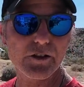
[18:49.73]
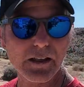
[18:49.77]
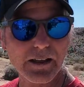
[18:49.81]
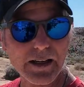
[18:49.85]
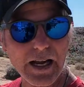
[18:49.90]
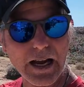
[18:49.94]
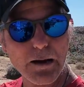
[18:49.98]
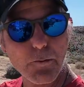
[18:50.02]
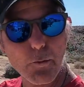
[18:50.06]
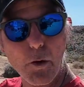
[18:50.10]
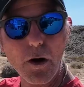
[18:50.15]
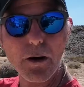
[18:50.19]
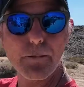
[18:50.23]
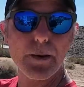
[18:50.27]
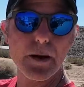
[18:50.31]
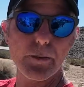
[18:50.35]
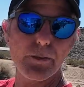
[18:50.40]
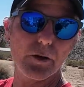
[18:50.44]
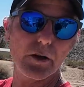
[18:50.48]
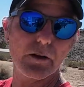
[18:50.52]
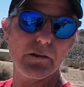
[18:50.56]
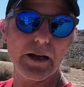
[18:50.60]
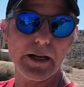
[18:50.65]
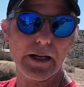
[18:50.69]
I want
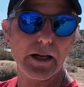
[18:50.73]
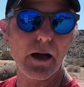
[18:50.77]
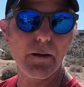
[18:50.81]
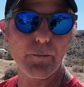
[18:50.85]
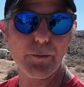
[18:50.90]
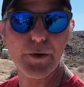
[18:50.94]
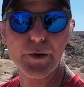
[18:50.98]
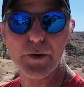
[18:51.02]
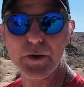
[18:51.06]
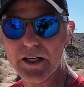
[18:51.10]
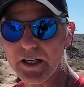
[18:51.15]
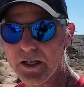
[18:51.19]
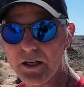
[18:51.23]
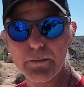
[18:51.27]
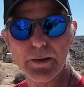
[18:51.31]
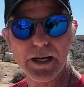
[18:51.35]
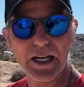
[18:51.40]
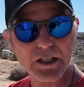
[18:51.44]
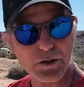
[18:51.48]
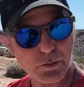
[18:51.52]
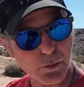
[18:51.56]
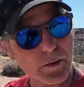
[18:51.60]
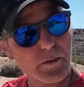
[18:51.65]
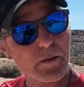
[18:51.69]
people to come through here, but I
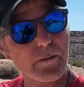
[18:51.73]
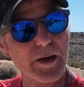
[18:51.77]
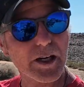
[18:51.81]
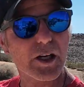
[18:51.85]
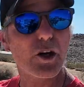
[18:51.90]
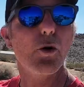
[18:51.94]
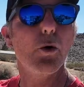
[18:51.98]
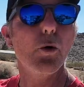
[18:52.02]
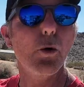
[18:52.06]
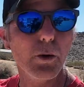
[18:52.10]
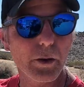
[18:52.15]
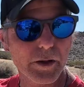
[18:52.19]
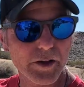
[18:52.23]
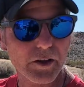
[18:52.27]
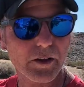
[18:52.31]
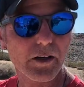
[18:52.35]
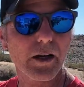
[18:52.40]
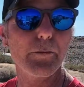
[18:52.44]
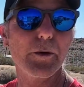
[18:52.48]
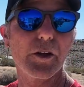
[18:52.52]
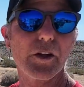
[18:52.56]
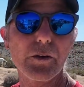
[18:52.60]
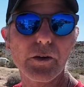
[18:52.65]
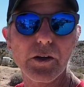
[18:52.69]
just want them to be cool when they're
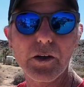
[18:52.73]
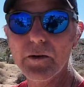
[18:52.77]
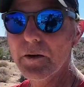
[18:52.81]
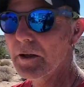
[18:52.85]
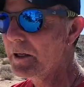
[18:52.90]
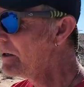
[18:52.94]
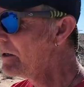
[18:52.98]
coming through.